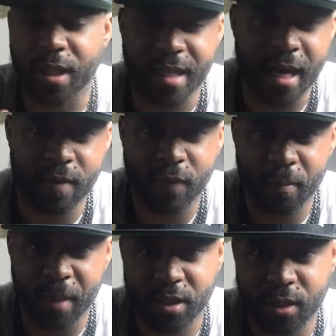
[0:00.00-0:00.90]
that
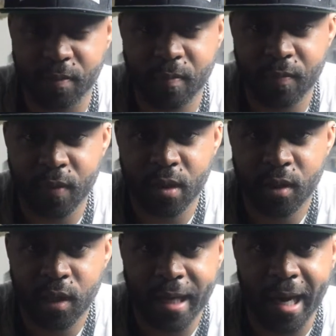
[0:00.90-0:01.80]
information.
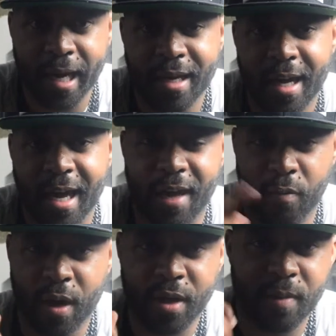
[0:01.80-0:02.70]
Okay? And one of the